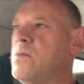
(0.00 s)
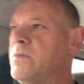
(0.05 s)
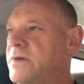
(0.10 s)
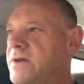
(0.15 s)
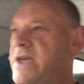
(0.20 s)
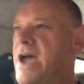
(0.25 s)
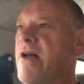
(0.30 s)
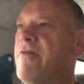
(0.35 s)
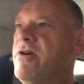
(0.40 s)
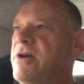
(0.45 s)

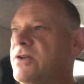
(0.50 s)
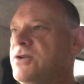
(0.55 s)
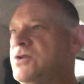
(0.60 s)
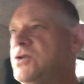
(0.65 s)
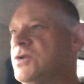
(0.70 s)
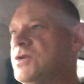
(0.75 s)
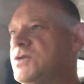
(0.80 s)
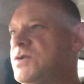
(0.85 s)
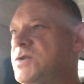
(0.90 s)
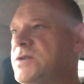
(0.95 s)
Gary had
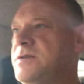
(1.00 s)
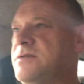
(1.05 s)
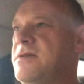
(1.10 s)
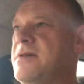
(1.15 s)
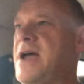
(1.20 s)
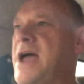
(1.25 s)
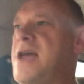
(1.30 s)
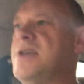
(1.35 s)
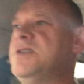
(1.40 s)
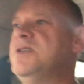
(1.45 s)
just
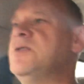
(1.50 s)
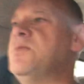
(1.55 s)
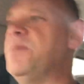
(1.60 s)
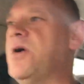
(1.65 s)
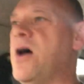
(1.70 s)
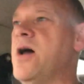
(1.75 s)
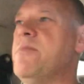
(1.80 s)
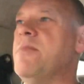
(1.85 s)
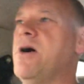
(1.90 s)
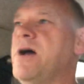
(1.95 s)
asked to
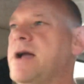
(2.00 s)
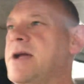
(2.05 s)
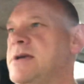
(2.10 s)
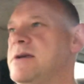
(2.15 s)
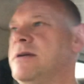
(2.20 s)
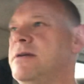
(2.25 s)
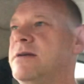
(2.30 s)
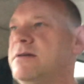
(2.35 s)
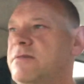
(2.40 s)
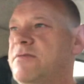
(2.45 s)
buy my
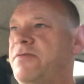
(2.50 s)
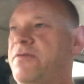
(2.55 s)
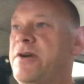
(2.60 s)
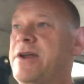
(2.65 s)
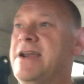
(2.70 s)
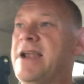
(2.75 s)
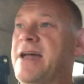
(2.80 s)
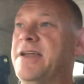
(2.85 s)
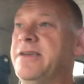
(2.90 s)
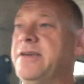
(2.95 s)

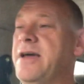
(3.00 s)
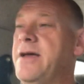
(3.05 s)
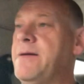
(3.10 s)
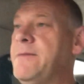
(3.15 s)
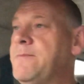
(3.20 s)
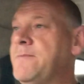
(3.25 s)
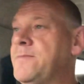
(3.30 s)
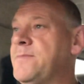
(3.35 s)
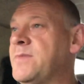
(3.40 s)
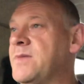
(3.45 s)
Freelander,
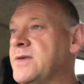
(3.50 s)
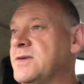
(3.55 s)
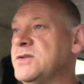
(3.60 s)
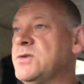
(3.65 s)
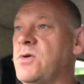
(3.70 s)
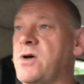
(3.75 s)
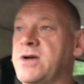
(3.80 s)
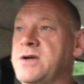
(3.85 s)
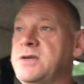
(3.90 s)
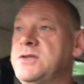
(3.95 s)

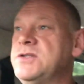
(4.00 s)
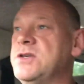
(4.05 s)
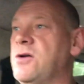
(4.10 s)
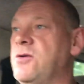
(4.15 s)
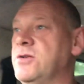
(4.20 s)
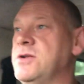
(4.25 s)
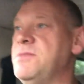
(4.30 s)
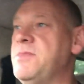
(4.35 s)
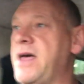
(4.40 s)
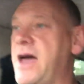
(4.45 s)
so I
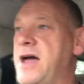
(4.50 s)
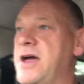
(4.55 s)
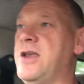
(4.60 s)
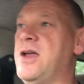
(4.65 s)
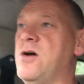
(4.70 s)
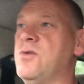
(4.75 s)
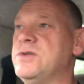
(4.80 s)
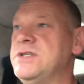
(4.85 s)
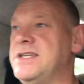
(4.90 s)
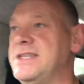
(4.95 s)
sold him that, and
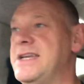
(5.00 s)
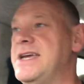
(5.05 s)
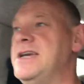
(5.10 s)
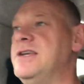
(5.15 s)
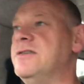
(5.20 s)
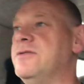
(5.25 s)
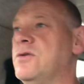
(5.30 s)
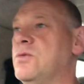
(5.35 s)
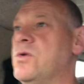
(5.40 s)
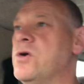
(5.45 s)
I was in
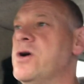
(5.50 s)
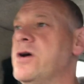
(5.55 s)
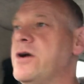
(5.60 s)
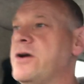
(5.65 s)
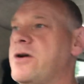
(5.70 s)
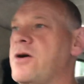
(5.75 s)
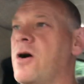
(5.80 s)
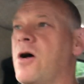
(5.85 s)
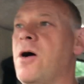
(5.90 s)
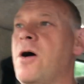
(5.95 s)
need of a
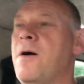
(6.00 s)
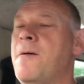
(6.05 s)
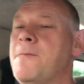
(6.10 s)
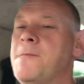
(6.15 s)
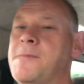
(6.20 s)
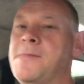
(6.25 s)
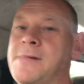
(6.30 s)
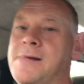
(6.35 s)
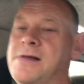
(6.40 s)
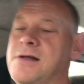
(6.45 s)
work car.
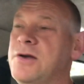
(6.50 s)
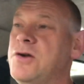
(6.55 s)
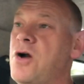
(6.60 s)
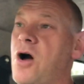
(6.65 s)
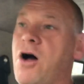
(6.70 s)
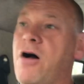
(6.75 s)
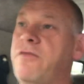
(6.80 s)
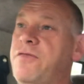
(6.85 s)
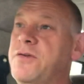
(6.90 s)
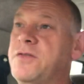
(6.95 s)

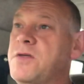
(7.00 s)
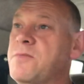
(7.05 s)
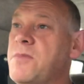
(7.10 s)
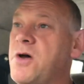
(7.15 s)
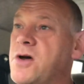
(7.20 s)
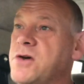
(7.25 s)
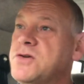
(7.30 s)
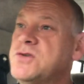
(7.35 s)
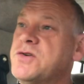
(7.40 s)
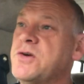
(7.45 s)
Got offered the
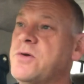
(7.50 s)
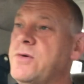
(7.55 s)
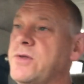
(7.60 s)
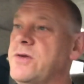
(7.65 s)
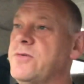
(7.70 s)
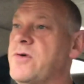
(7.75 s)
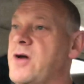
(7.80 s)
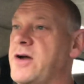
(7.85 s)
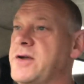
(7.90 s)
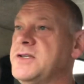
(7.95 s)
Maestro at
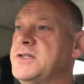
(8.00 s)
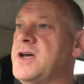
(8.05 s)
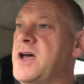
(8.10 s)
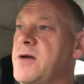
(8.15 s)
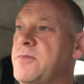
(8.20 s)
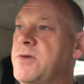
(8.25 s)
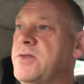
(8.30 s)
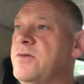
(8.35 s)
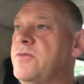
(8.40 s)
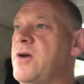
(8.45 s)
the right
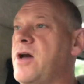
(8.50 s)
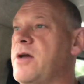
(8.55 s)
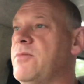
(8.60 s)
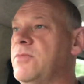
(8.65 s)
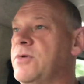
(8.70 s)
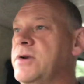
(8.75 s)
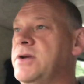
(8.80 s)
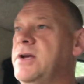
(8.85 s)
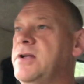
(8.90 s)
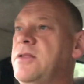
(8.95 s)
time, at the right
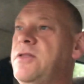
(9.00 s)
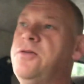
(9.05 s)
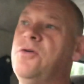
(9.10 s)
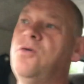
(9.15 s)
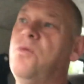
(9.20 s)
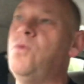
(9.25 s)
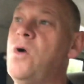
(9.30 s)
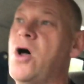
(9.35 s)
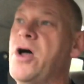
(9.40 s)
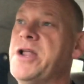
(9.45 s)
money, and
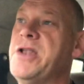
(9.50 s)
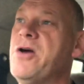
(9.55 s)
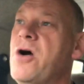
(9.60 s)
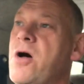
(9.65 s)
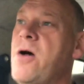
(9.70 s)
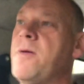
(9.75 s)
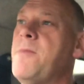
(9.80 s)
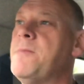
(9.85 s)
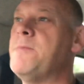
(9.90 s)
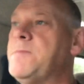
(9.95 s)
thought, why
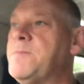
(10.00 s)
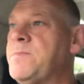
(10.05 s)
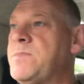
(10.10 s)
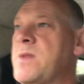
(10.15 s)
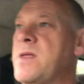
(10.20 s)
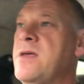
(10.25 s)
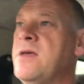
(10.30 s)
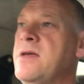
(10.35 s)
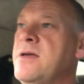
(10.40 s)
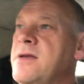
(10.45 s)
not?
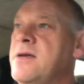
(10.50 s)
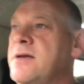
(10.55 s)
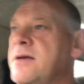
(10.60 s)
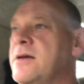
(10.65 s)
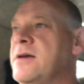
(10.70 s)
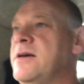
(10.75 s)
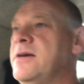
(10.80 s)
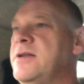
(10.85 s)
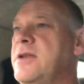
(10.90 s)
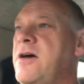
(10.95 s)

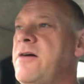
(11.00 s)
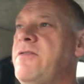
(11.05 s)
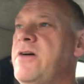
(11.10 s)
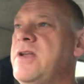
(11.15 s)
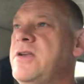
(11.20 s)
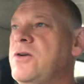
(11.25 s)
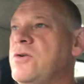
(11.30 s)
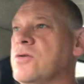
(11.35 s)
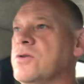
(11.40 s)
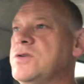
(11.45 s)
And I've
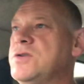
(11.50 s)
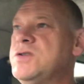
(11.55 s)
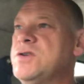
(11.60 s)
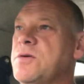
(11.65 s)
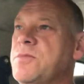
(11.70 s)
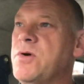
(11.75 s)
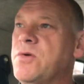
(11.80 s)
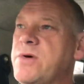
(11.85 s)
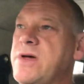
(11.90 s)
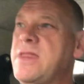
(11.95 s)
had a good
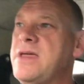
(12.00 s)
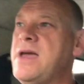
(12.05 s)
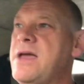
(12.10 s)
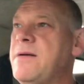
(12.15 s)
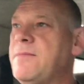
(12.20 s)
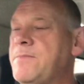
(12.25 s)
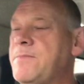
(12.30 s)
summer with it.